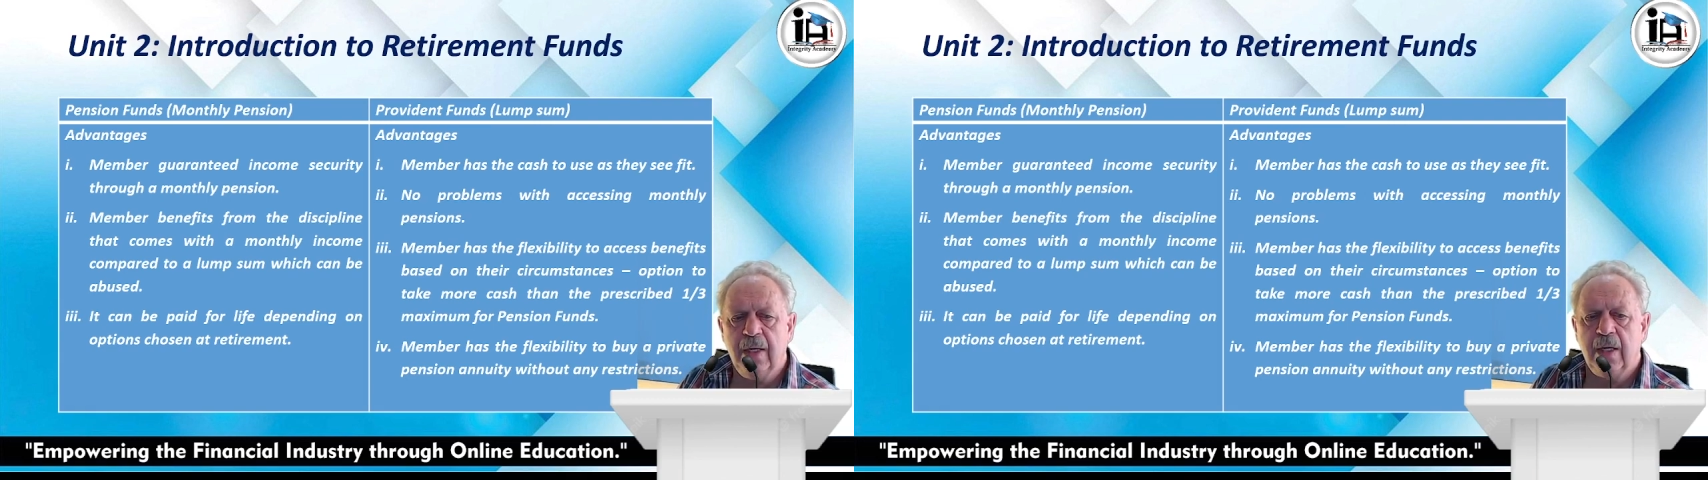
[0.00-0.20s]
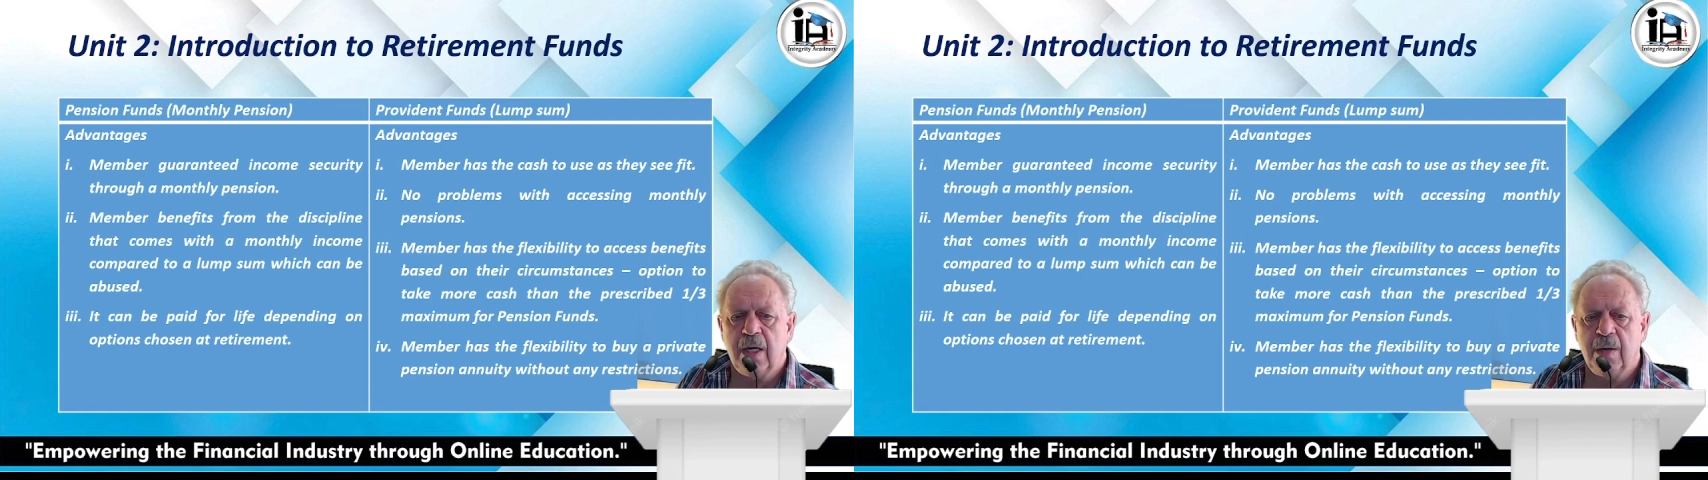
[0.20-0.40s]

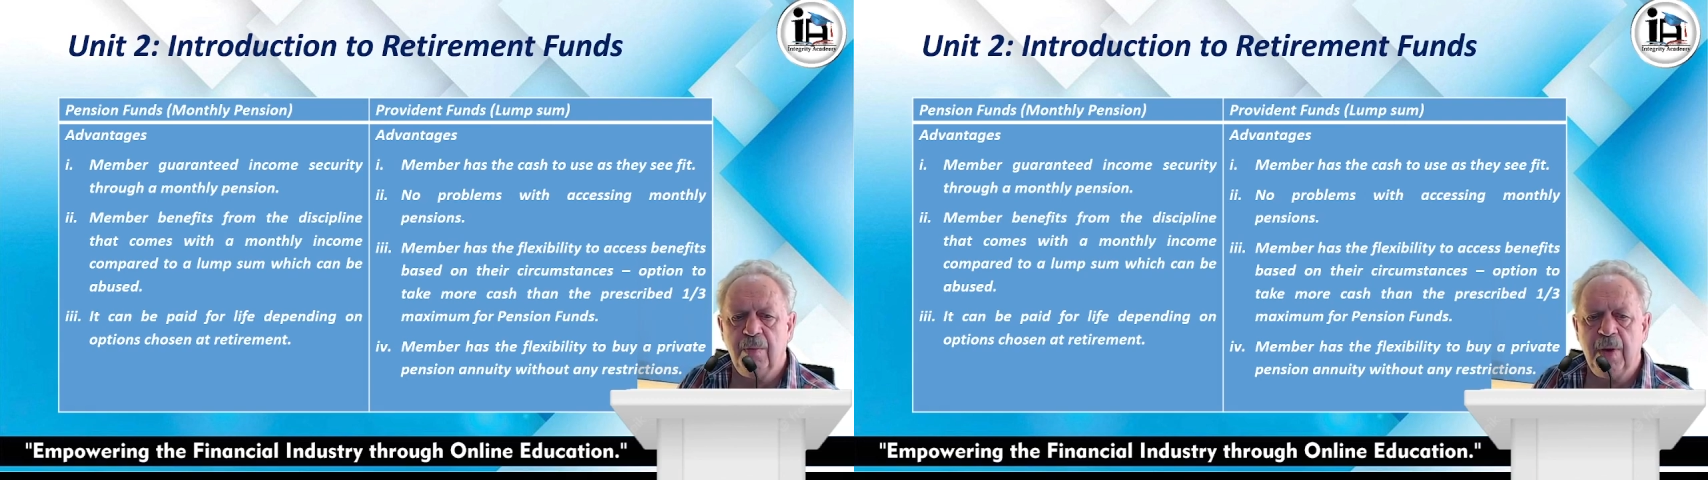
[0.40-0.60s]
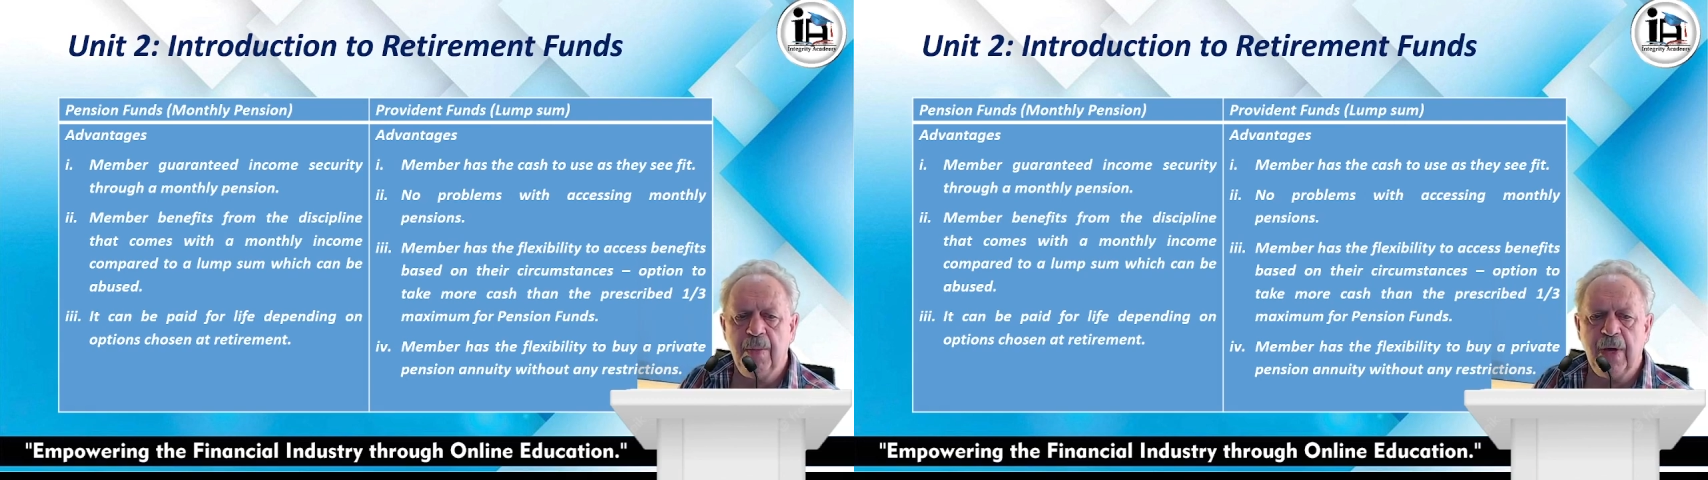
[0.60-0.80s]
A
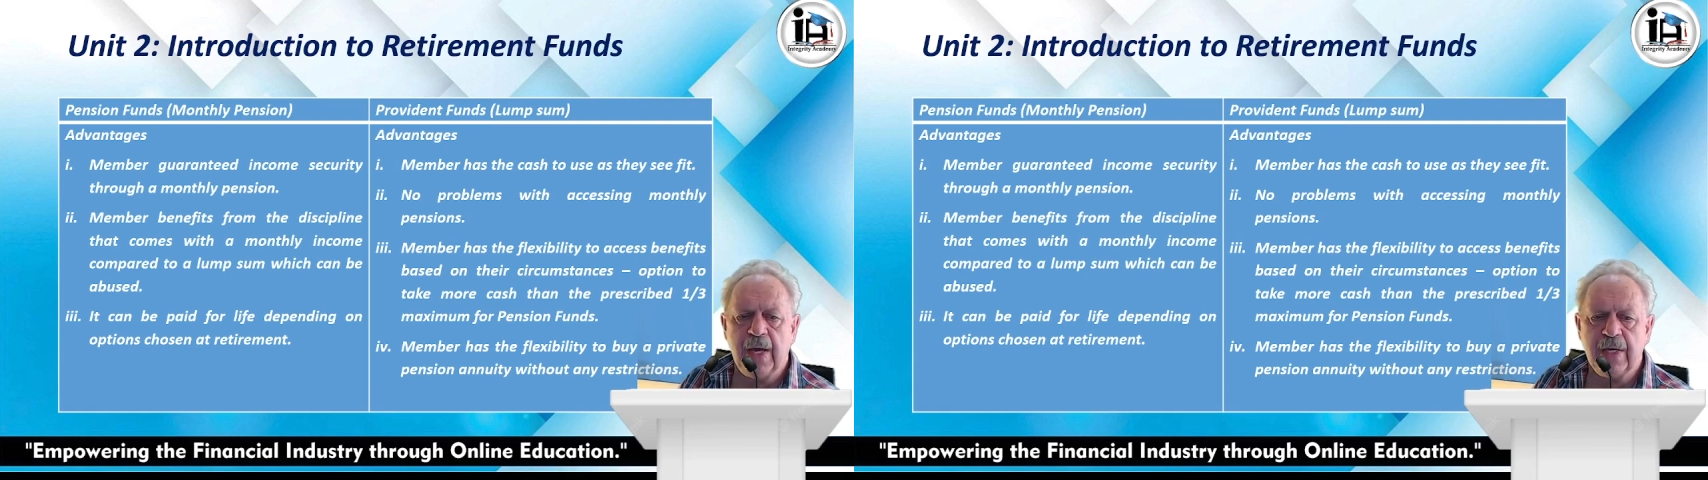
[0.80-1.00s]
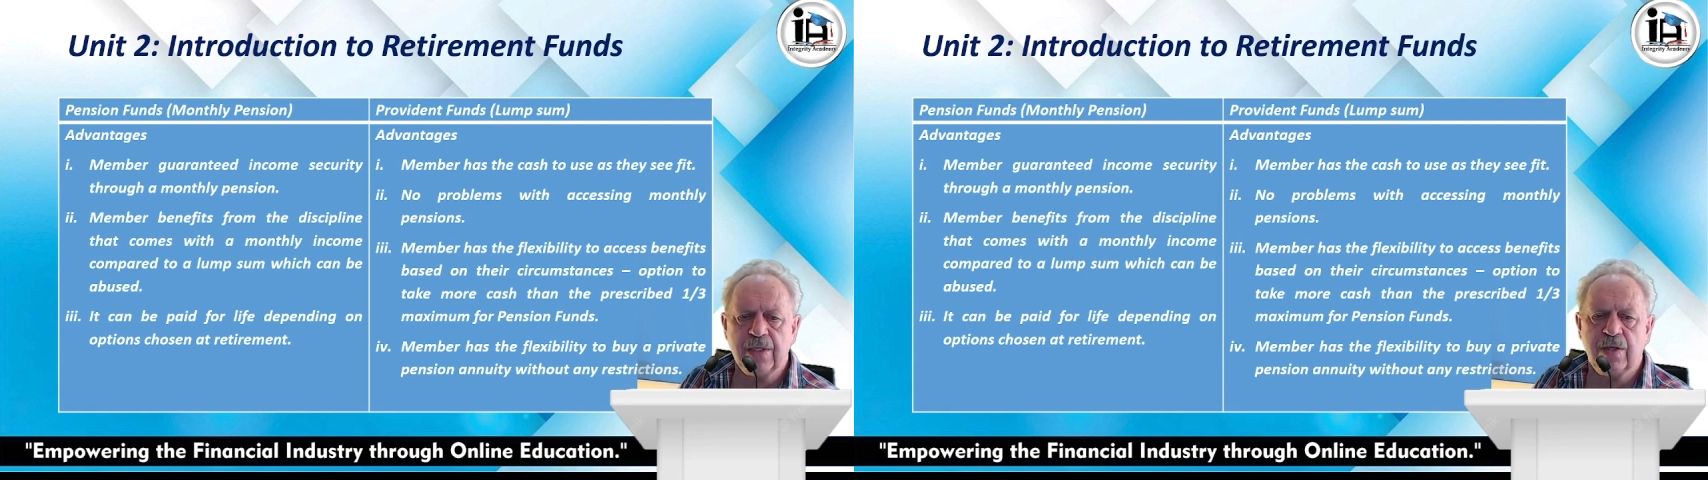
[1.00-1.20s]
member
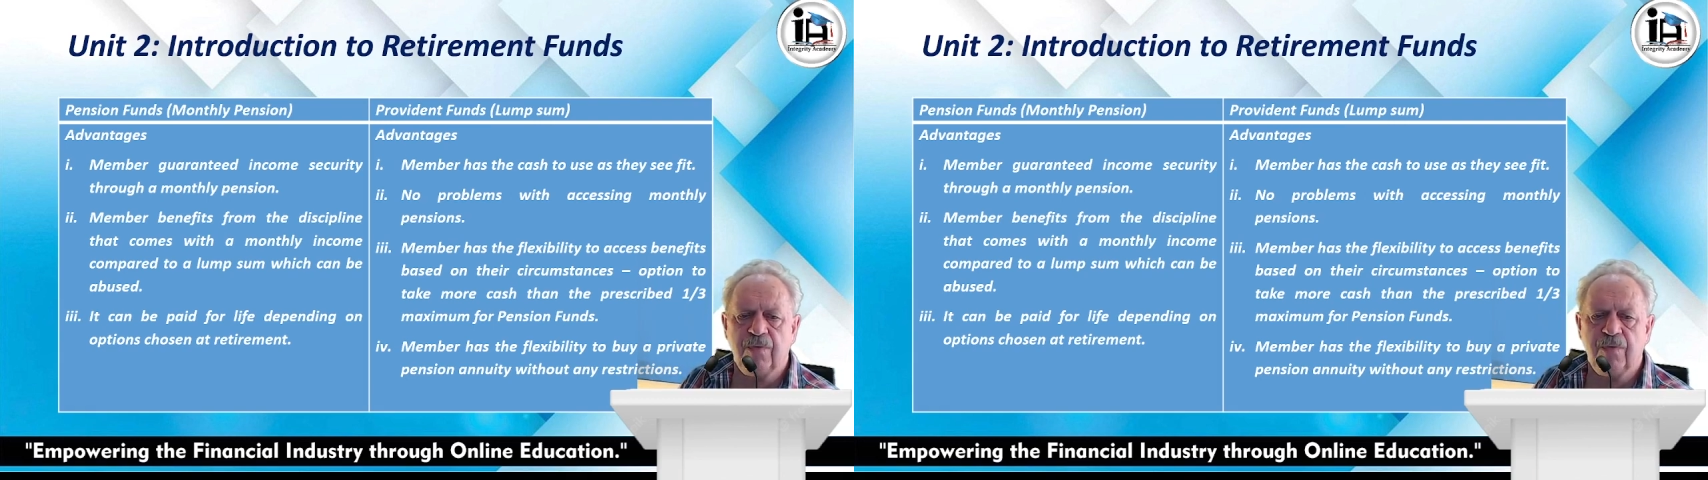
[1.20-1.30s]
has the